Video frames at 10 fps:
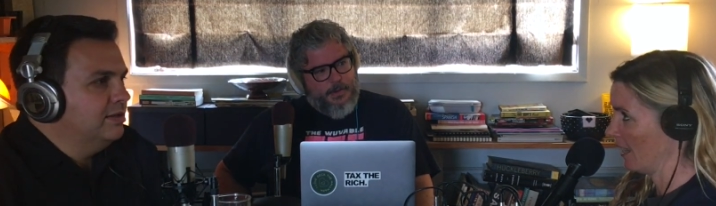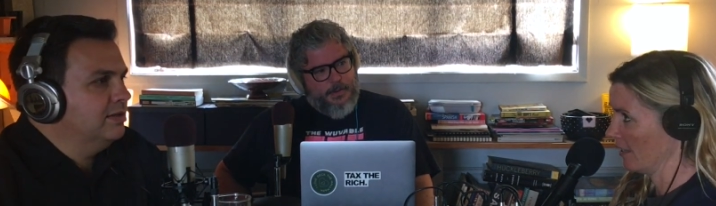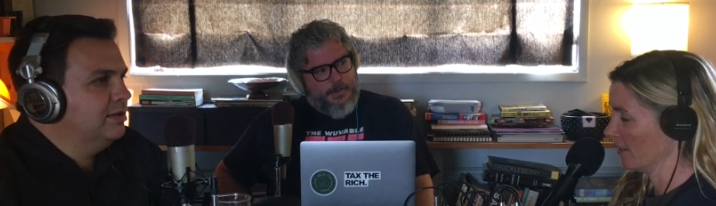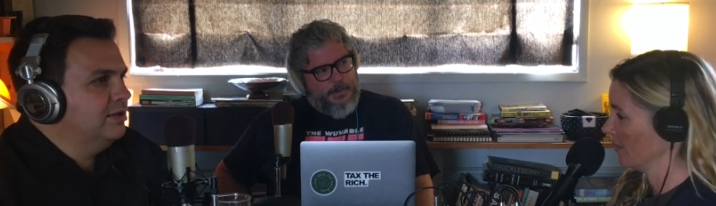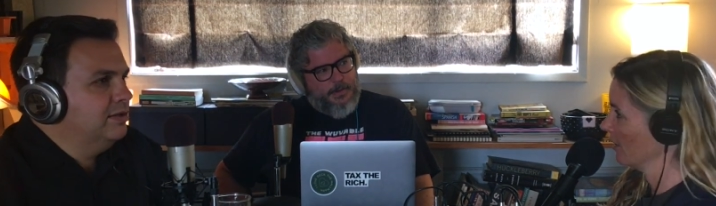
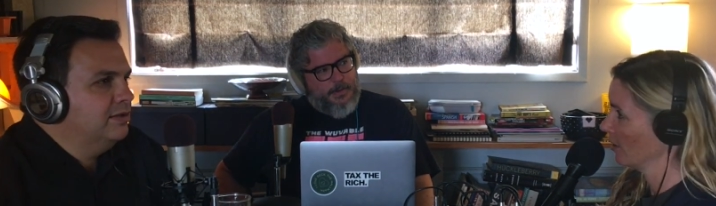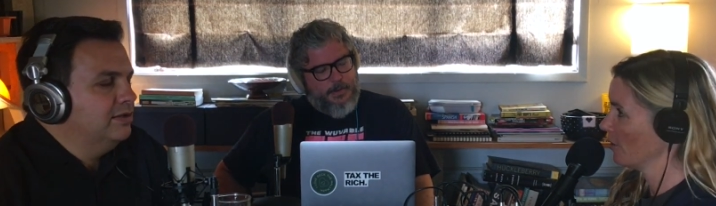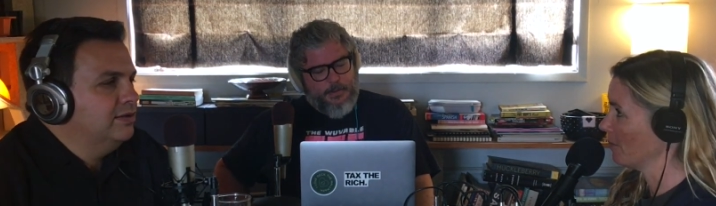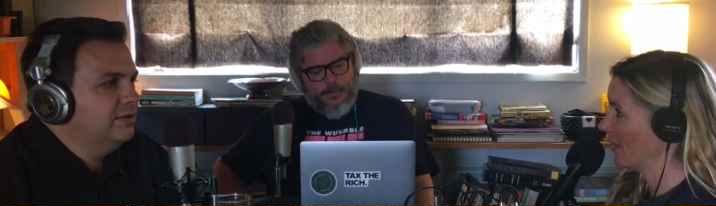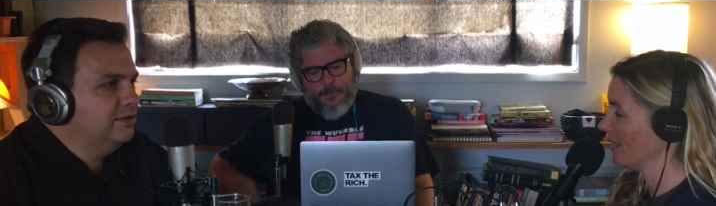Speaker 1: and
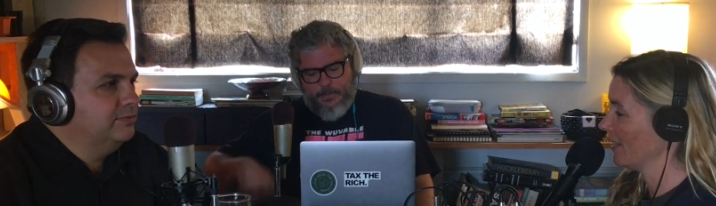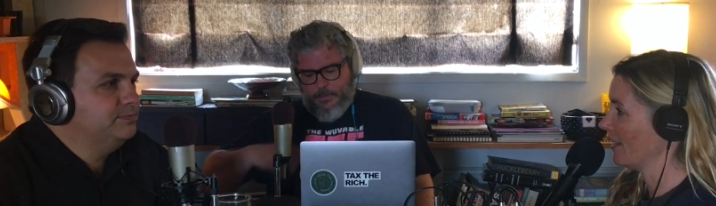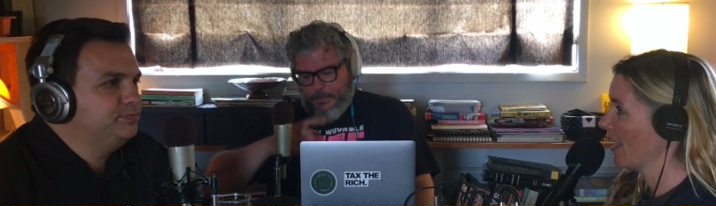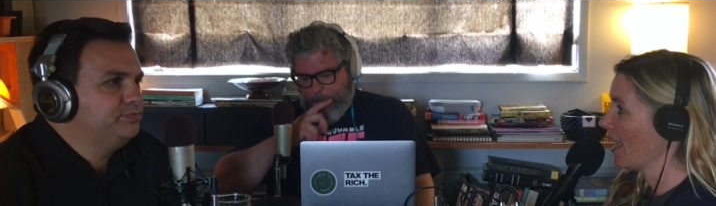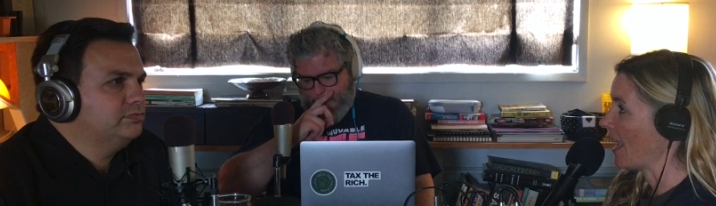
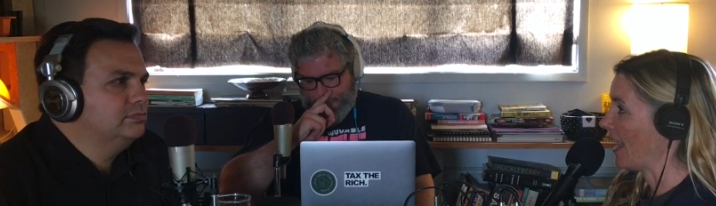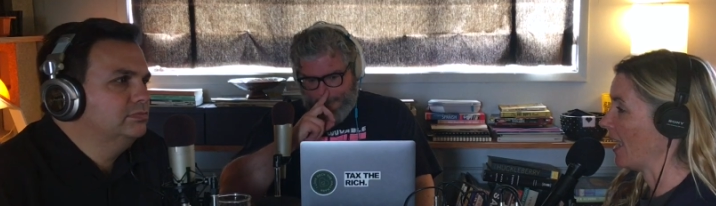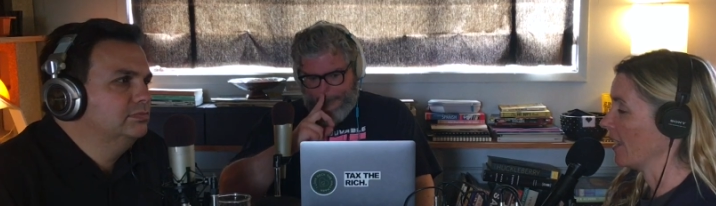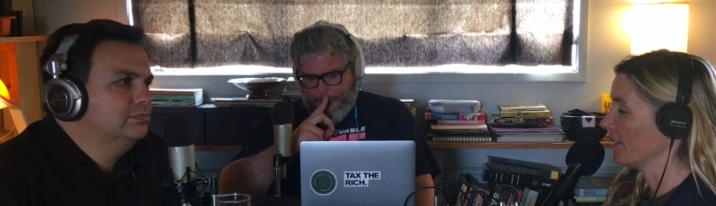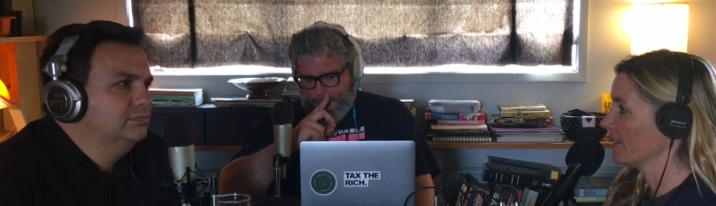closed-minded
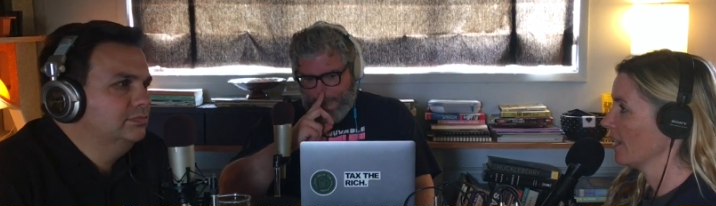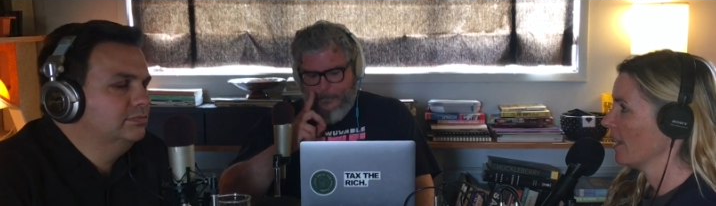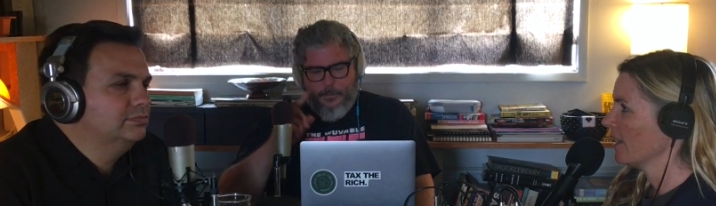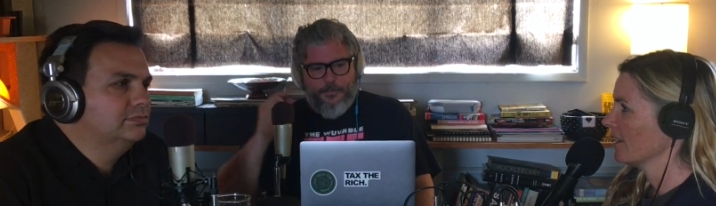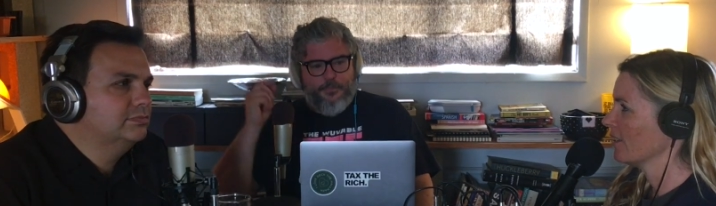and
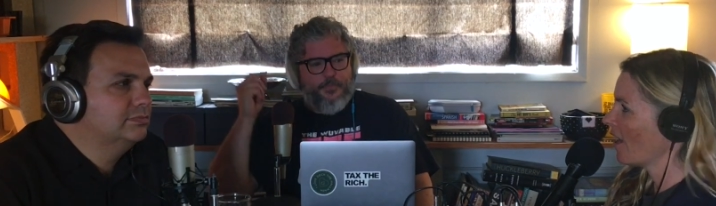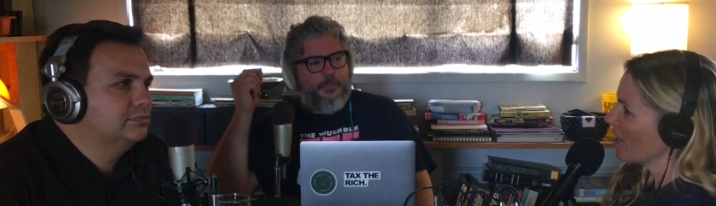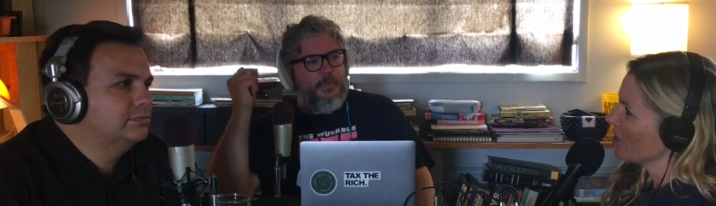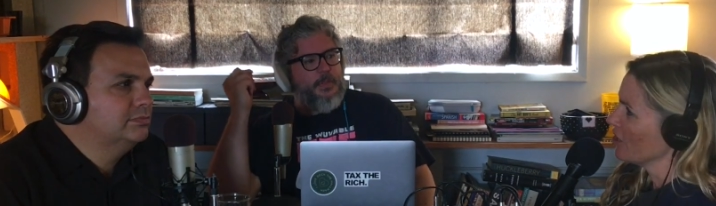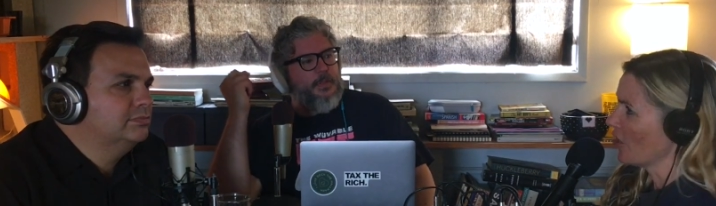
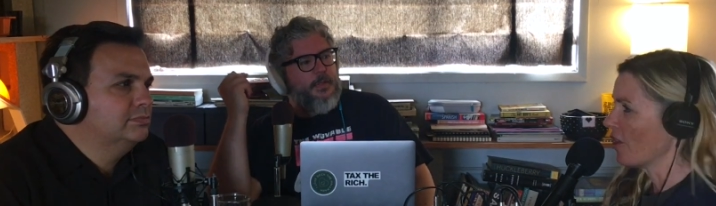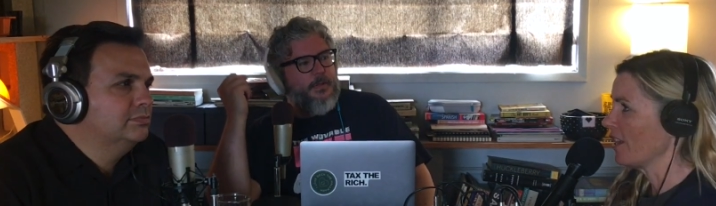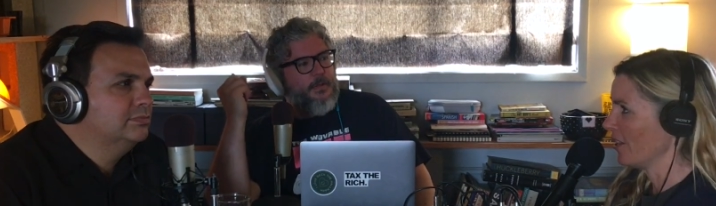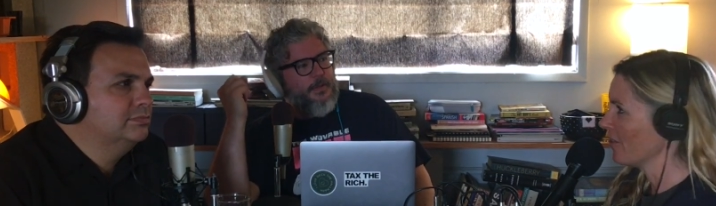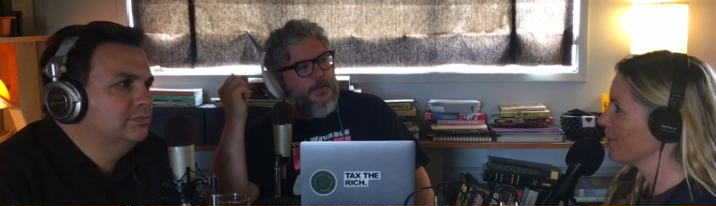gosh darn
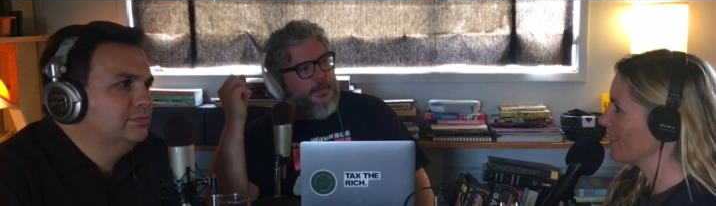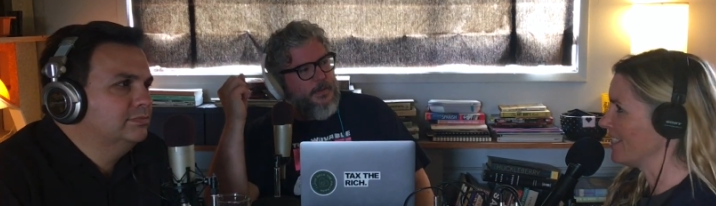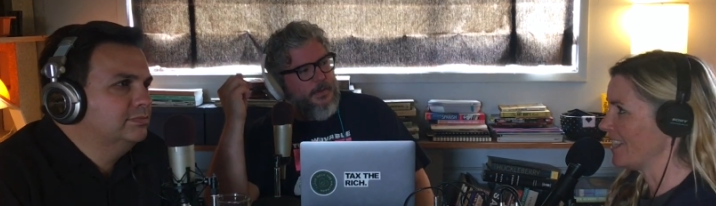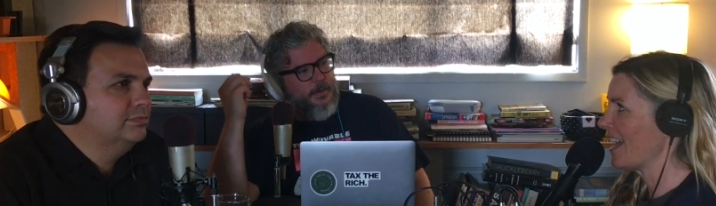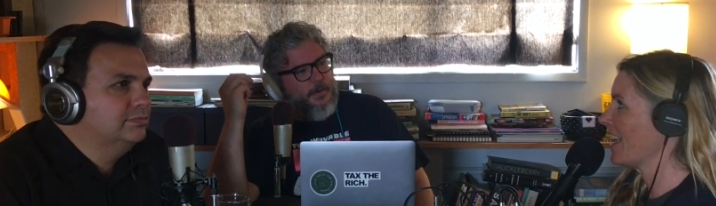it, he'll
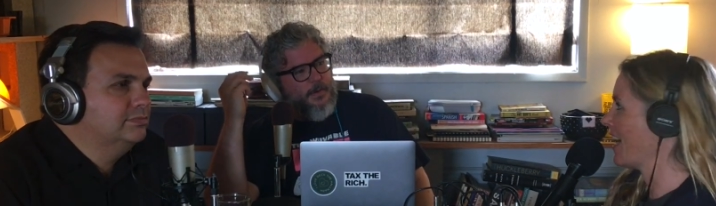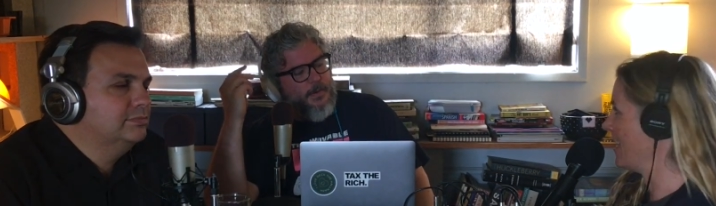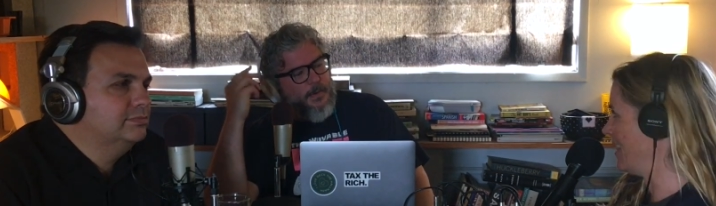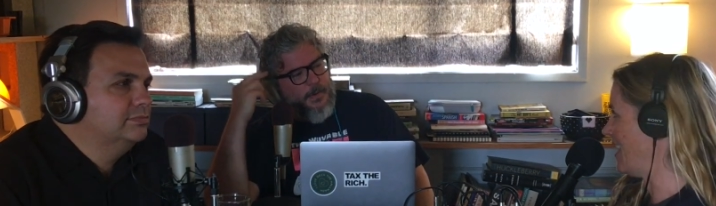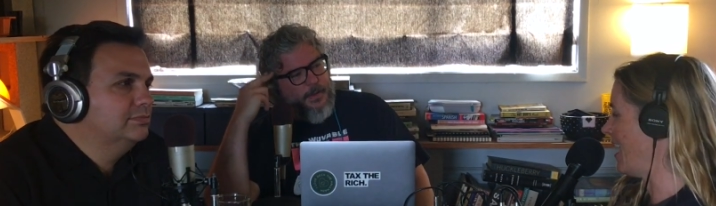just say
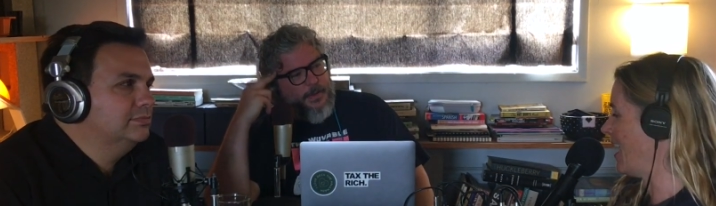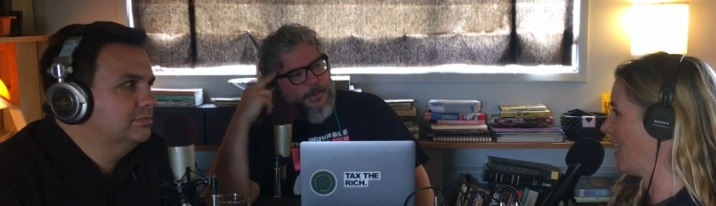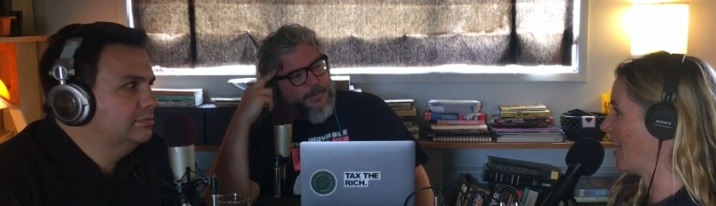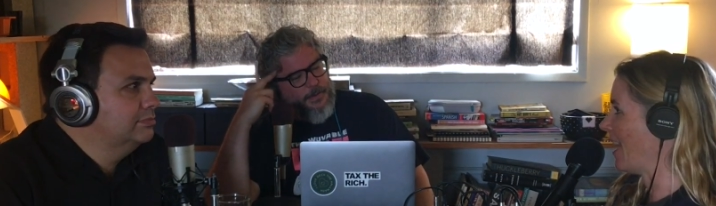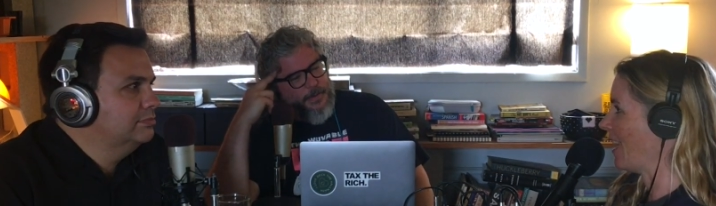
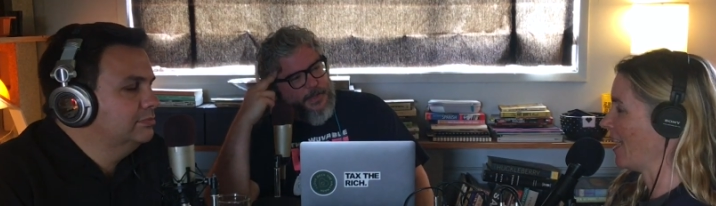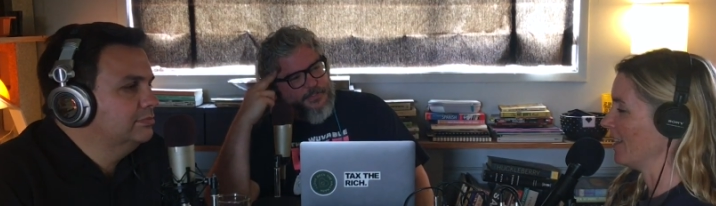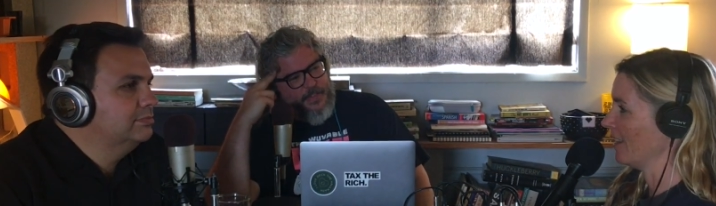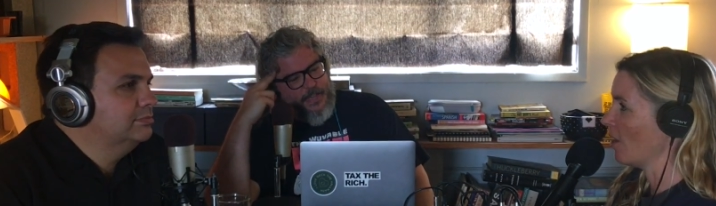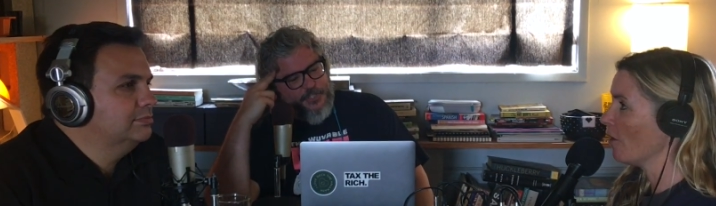anything. And Isn't that